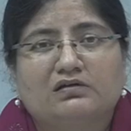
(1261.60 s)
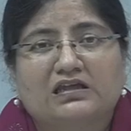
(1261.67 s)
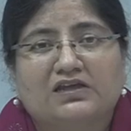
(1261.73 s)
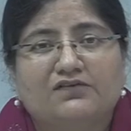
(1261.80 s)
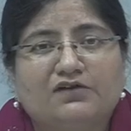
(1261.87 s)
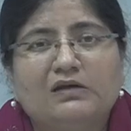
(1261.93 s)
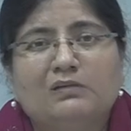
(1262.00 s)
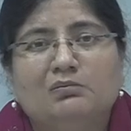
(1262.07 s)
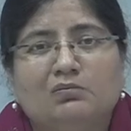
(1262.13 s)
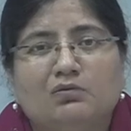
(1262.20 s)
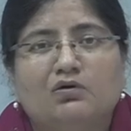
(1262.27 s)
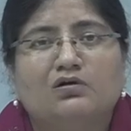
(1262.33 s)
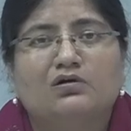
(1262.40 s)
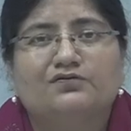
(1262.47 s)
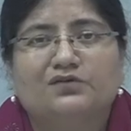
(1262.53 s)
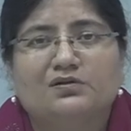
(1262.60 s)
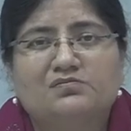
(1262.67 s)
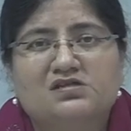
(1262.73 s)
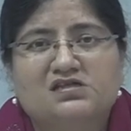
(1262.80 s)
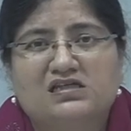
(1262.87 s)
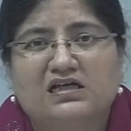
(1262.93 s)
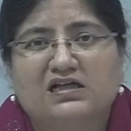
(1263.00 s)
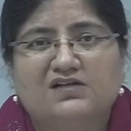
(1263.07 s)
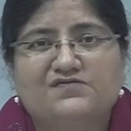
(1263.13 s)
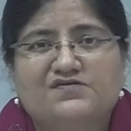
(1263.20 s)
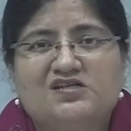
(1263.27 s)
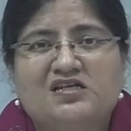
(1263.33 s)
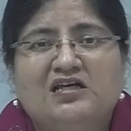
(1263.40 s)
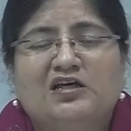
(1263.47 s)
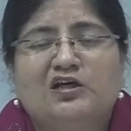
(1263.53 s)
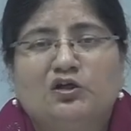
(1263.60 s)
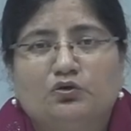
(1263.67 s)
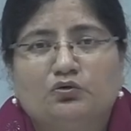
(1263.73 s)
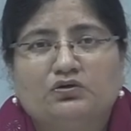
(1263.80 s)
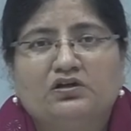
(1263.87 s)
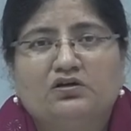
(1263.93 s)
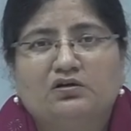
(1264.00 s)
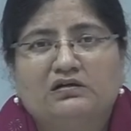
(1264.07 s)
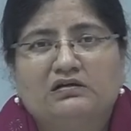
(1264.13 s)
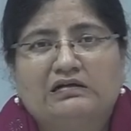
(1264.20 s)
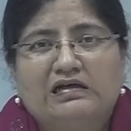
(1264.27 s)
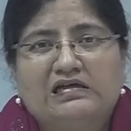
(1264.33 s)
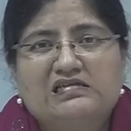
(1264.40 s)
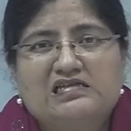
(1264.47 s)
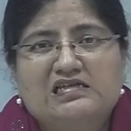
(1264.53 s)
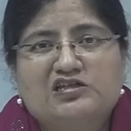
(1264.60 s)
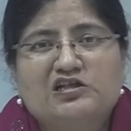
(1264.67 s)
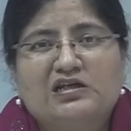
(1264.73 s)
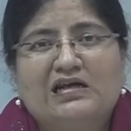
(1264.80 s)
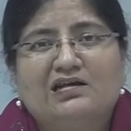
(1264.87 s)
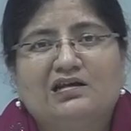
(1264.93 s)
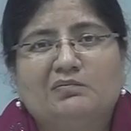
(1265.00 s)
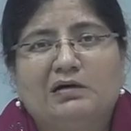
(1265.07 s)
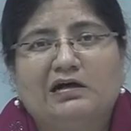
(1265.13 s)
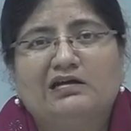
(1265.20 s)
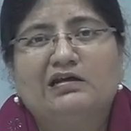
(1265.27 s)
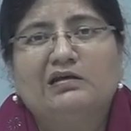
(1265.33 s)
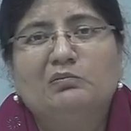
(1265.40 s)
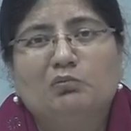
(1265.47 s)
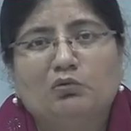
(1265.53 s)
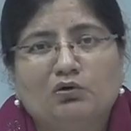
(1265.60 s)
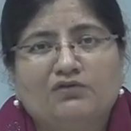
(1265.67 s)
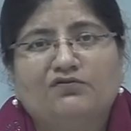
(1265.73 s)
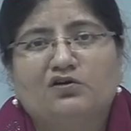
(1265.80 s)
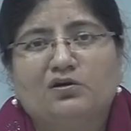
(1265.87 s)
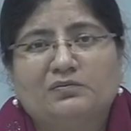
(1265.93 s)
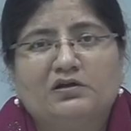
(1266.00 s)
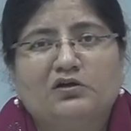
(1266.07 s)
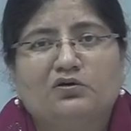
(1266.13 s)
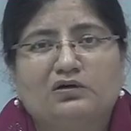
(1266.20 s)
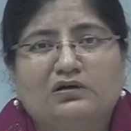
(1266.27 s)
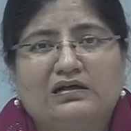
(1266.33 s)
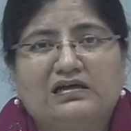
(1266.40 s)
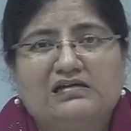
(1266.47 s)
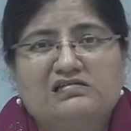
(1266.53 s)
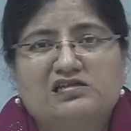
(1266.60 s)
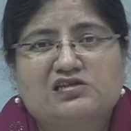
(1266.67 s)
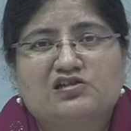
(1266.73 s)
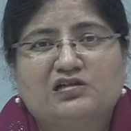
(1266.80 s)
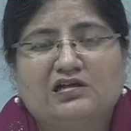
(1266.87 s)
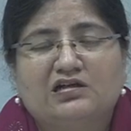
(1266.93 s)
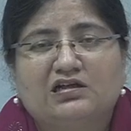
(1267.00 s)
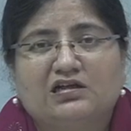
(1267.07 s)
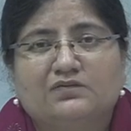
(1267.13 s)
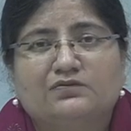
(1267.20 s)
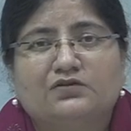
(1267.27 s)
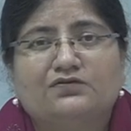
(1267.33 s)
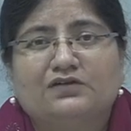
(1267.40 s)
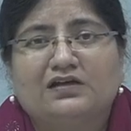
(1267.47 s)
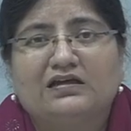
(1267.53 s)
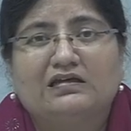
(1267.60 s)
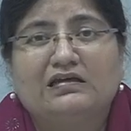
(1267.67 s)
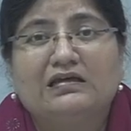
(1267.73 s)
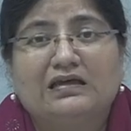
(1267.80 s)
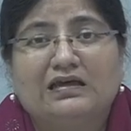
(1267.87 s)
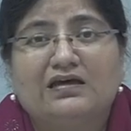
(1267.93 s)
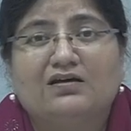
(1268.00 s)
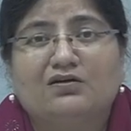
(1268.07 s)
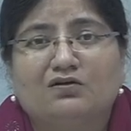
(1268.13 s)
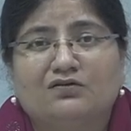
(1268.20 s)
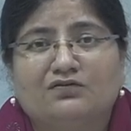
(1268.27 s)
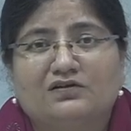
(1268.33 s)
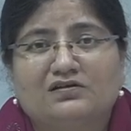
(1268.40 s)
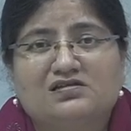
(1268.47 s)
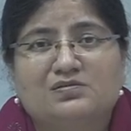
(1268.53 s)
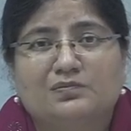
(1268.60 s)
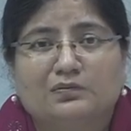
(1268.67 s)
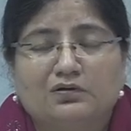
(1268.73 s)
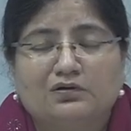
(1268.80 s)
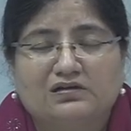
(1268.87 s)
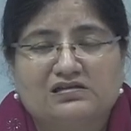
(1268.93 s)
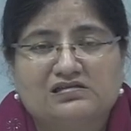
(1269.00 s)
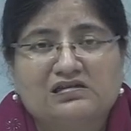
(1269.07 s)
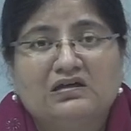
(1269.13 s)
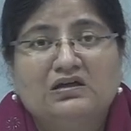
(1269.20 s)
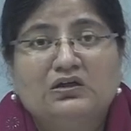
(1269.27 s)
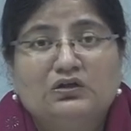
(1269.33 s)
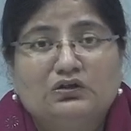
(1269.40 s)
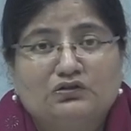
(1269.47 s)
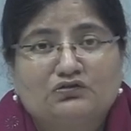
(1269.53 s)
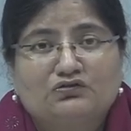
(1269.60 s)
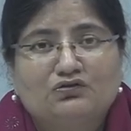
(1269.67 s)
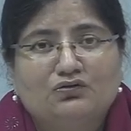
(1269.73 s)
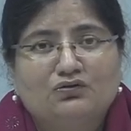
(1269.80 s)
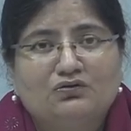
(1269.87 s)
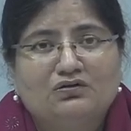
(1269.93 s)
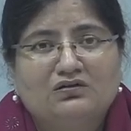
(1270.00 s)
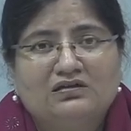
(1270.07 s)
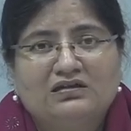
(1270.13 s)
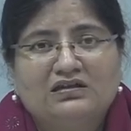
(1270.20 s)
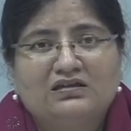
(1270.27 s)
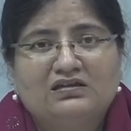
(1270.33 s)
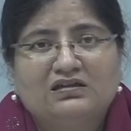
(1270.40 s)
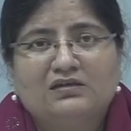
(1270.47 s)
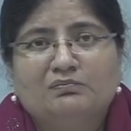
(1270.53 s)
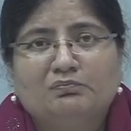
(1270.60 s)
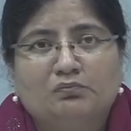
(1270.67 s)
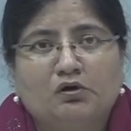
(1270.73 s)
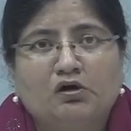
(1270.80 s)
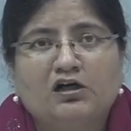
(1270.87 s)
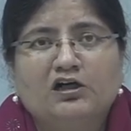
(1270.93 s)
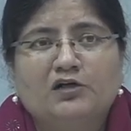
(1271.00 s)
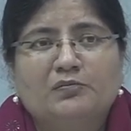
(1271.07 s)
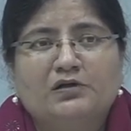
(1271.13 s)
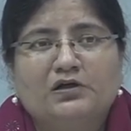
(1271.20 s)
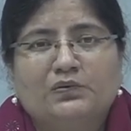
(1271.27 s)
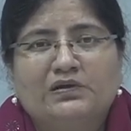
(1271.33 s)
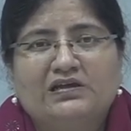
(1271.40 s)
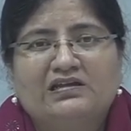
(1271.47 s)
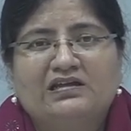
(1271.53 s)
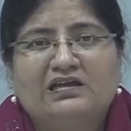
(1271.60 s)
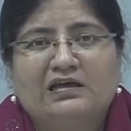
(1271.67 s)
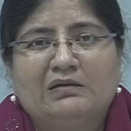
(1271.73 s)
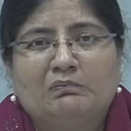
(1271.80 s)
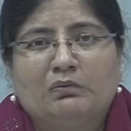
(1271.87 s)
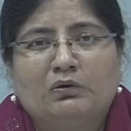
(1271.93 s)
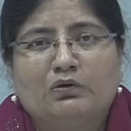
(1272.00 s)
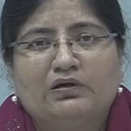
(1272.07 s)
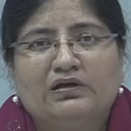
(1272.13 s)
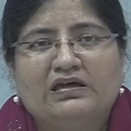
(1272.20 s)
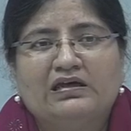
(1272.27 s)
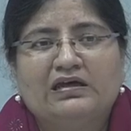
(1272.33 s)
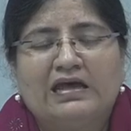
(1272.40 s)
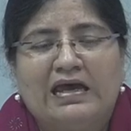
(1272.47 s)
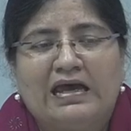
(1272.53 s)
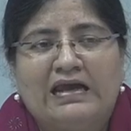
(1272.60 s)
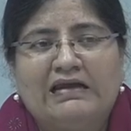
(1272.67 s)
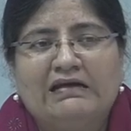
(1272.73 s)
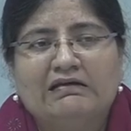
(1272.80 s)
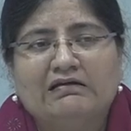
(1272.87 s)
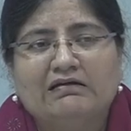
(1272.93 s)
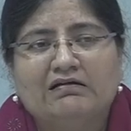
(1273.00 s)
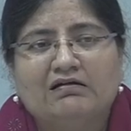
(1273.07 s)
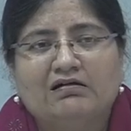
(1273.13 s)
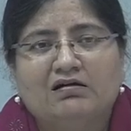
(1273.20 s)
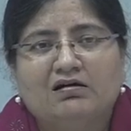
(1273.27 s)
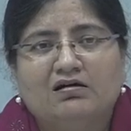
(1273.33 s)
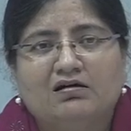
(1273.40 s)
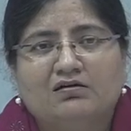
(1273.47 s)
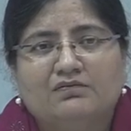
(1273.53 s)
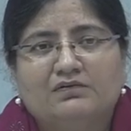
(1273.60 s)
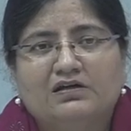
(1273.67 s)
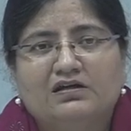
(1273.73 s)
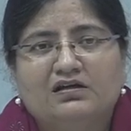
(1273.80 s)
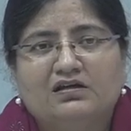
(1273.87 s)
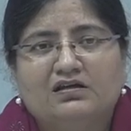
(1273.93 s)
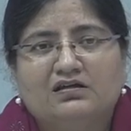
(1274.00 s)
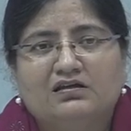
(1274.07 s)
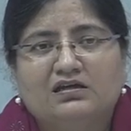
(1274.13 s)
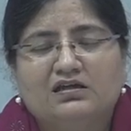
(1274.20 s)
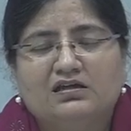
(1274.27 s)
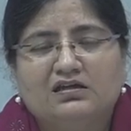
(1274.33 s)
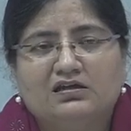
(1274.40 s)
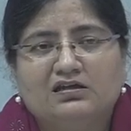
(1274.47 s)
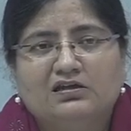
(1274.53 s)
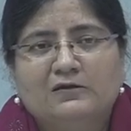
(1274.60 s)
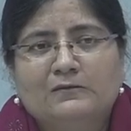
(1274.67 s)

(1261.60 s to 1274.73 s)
giving more of themselves to the organization and demanding more from the organization in terms of taking care of its employees. So the bond between the employee and the